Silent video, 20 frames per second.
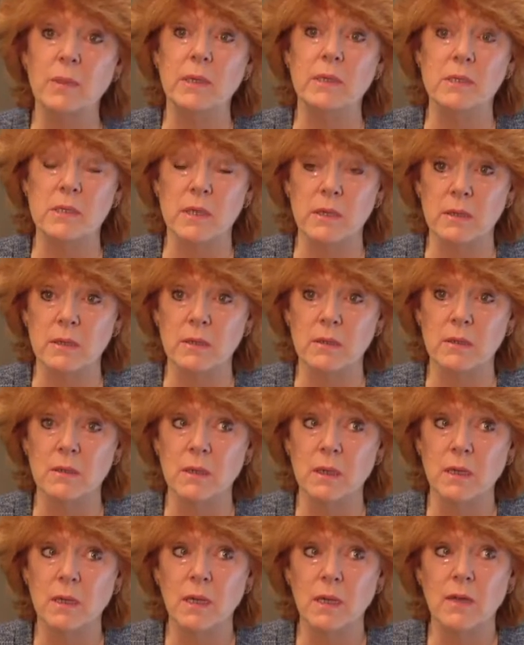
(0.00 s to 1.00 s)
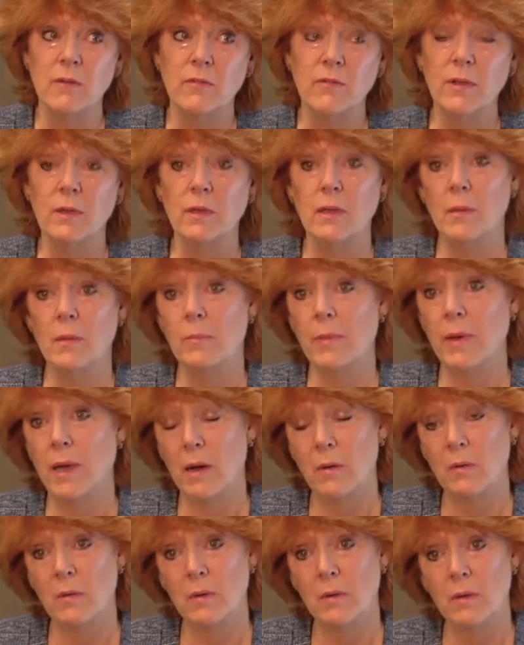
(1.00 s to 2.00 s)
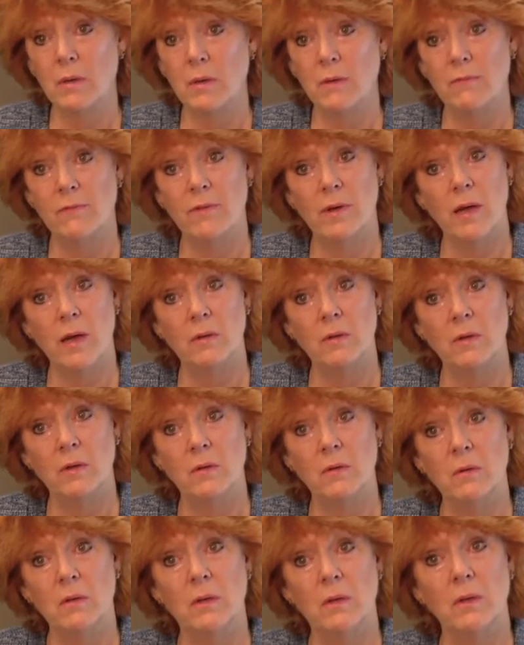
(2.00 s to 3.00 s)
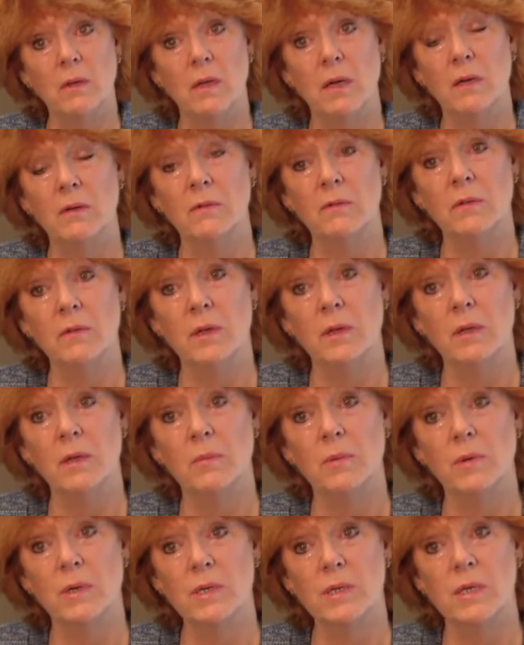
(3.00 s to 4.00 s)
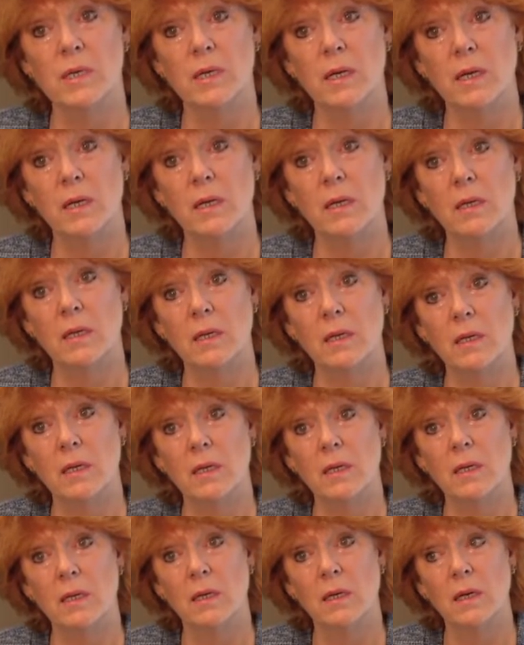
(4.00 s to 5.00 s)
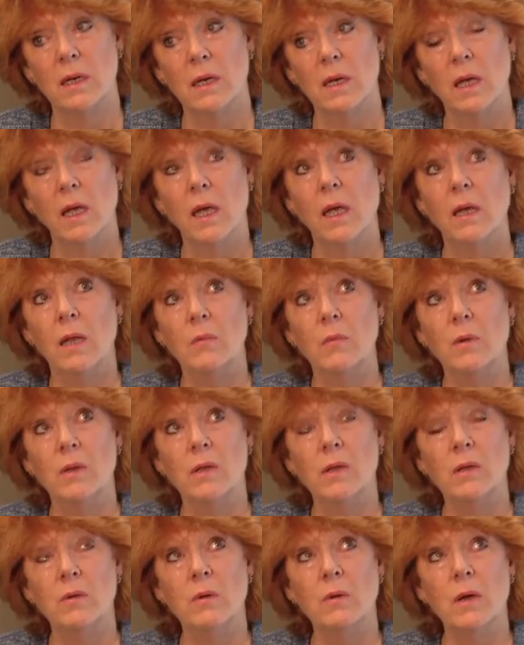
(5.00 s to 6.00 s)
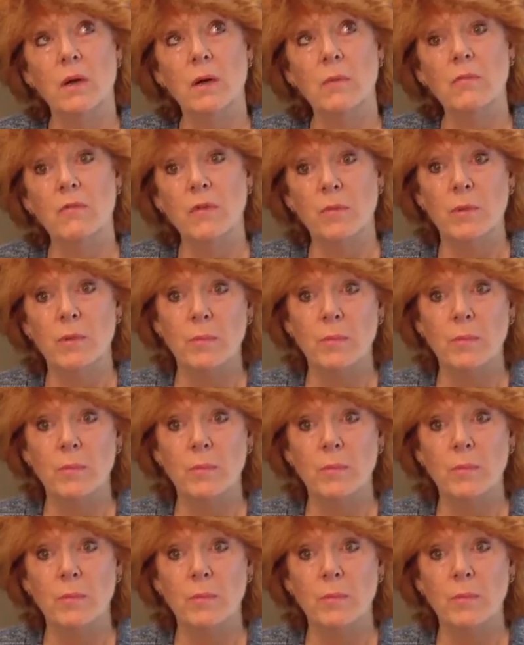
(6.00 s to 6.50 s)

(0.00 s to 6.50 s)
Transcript: each other feel empowered, valued, loved, and appreciated. And when you come from a